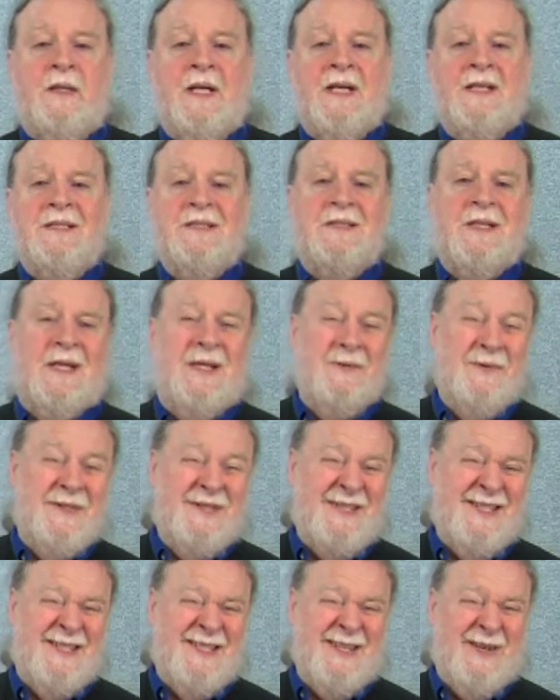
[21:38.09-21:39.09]
that is, like it
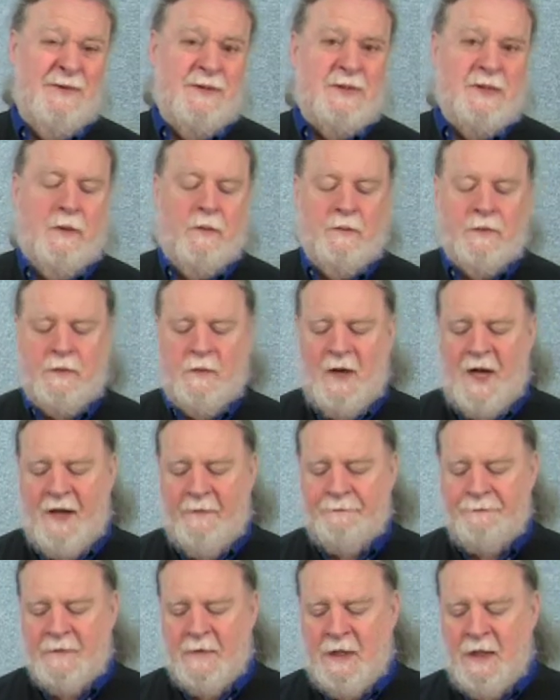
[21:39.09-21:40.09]
was a so so
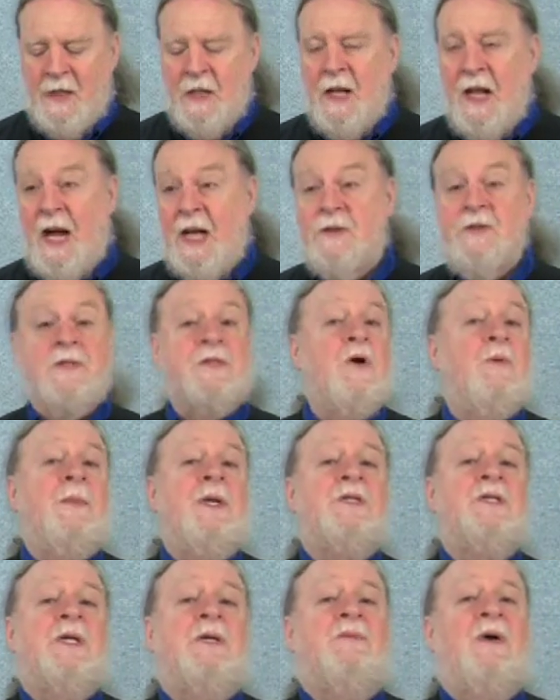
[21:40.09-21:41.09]
crop. And there's no
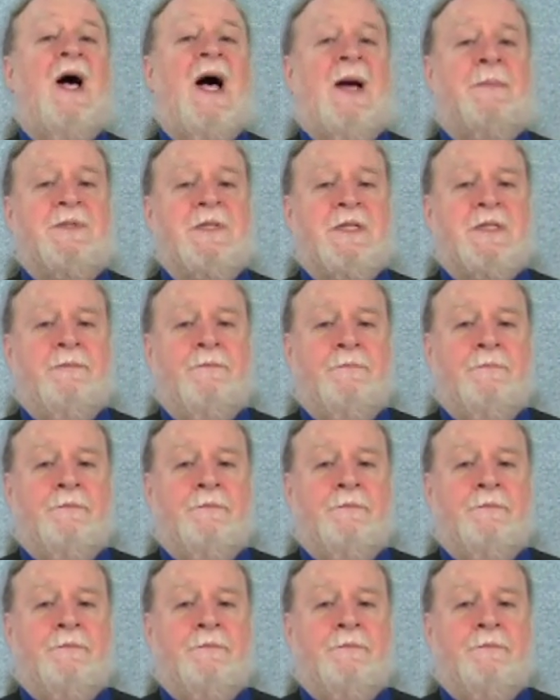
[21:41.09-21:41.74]
mention of hops.